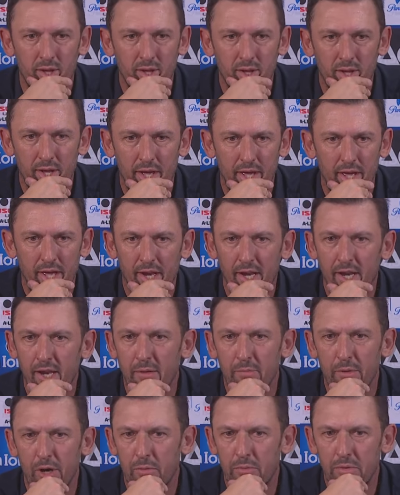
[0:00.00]
at
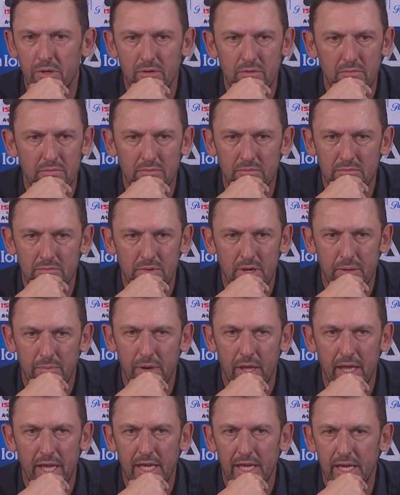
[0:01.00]
any moment, a
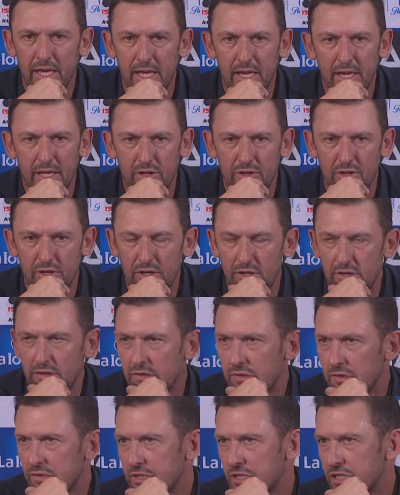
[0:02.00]
player can get injured,
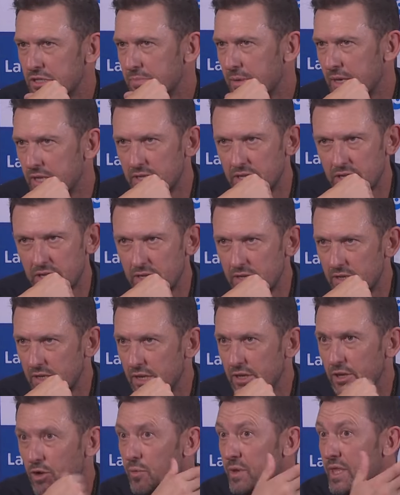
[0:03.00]
suspended,
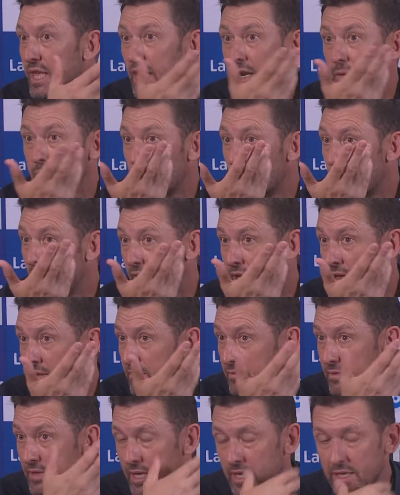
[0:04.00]
and you're without a player.
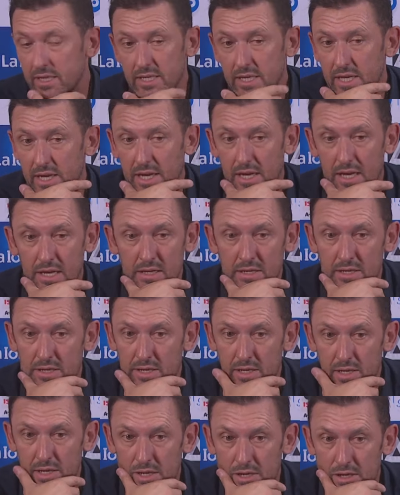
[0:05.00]
And I'd
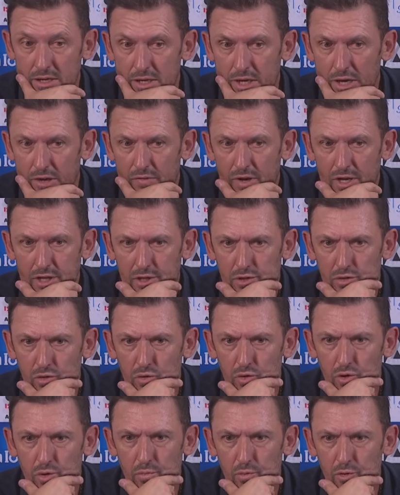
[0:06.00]
rather
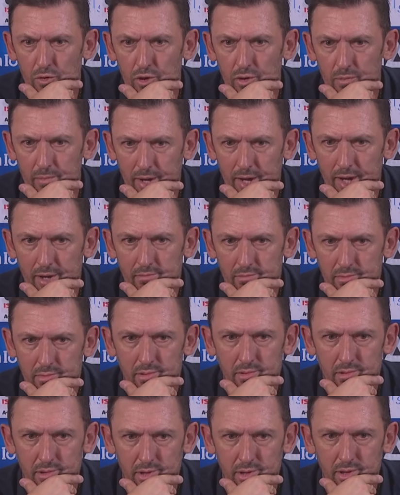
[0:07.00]
talk more about
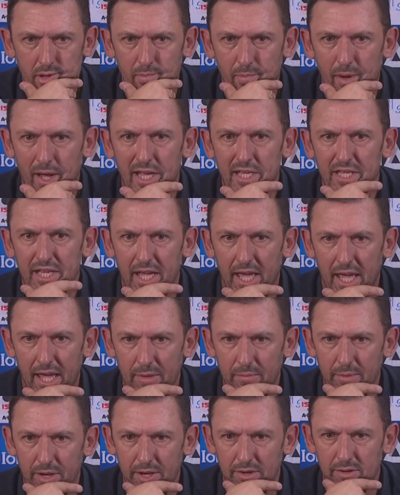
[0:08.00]
the players that
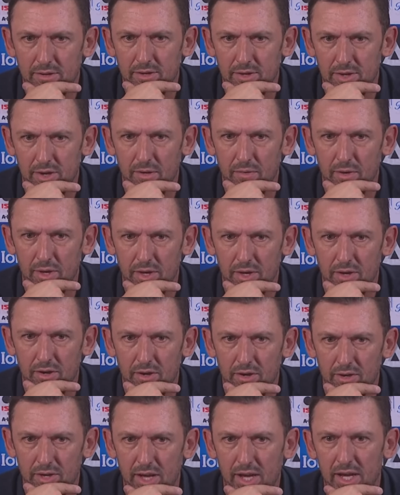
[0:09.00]
came in. You know, we
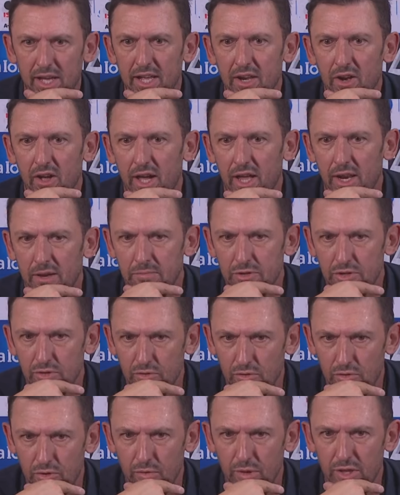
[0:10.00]
got young Eli Adams
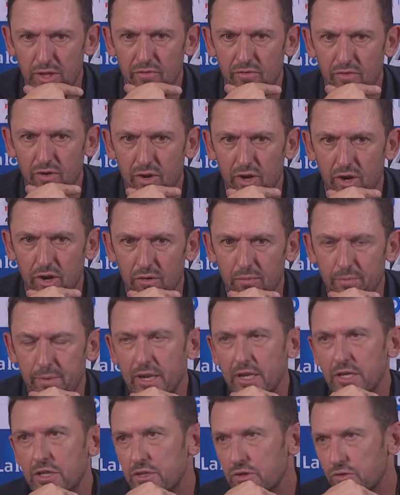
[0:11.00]
scored a wonderful goal.
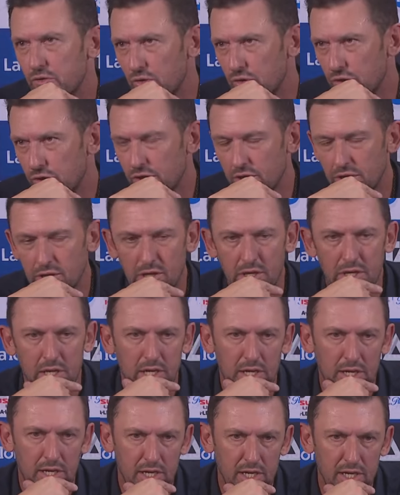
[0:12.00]
Benny scored.
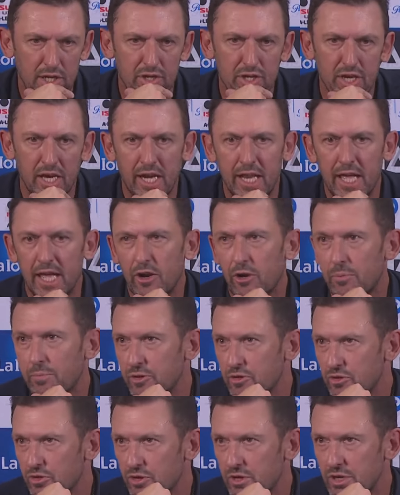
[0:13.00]
Nishan had
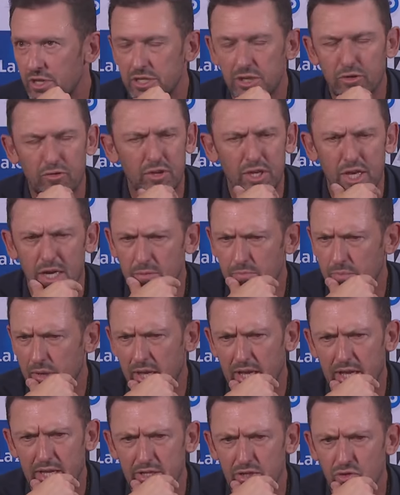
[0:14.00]
opportunities. They're all young players.